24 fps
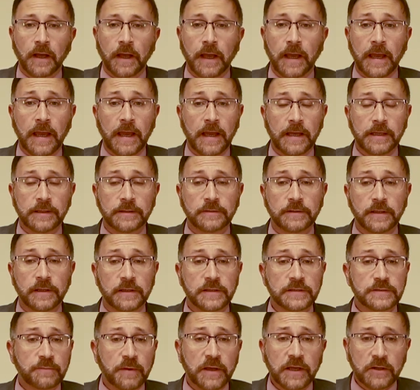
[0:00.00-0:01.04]
and
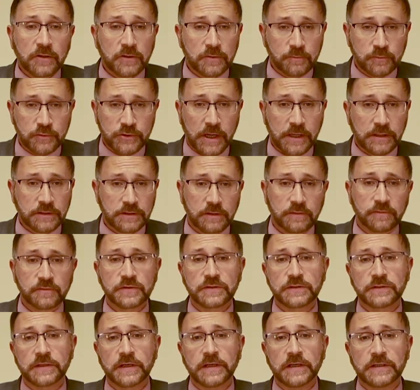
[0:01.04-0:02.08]
its main
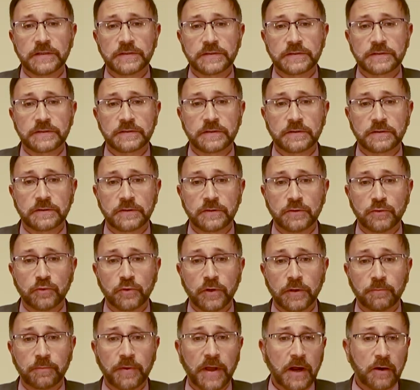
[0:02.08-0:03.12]
objectives is to
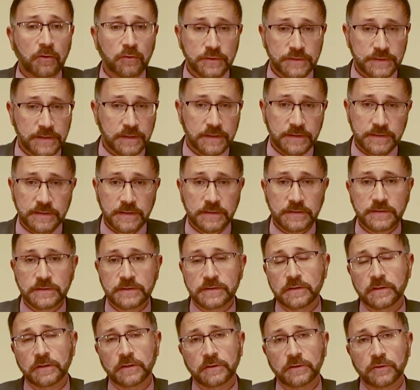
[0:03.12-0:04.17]
empower
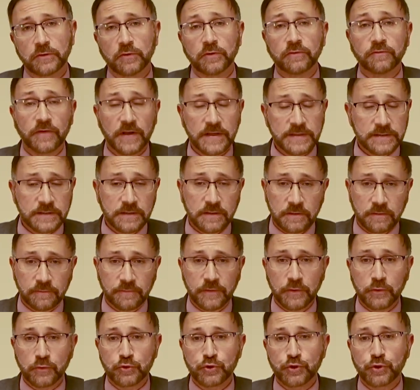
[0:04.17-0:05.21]
citizens, to invest in the
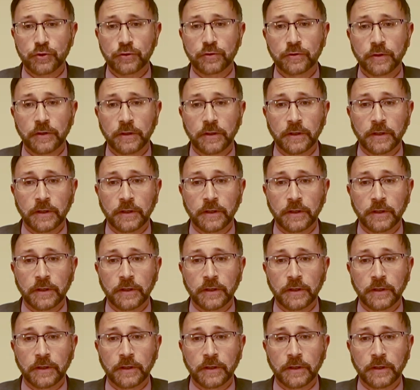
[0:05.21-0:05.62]
future,